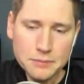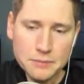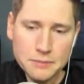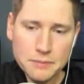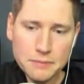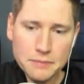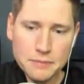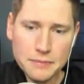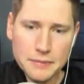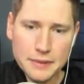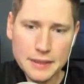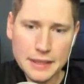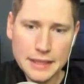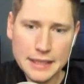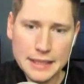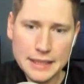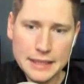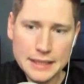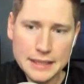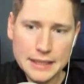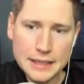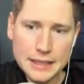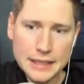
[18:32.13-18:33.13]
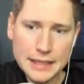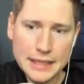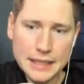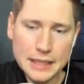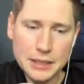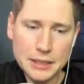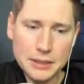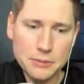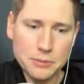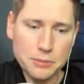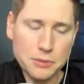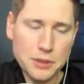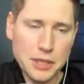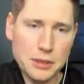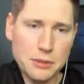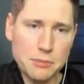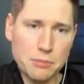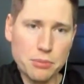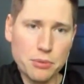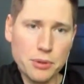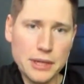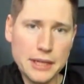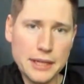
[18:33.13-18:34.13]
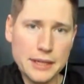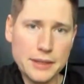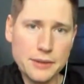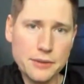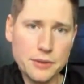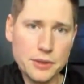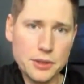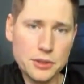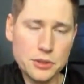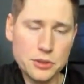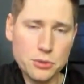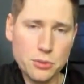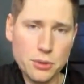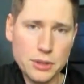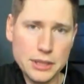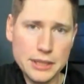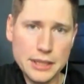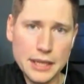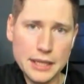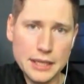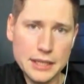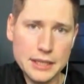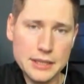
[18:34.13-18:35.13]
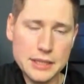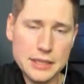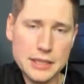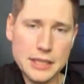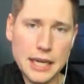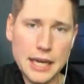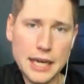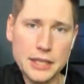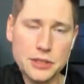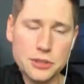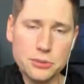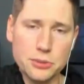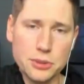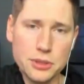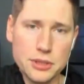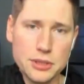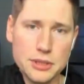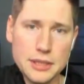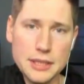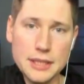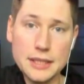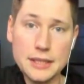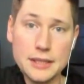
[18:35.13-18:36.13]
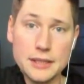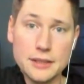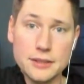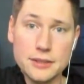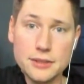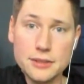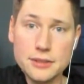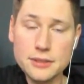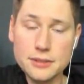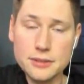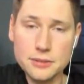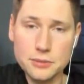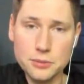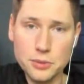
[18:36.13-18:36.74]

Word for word: Right. It can bring the 2080 Ti to its knees,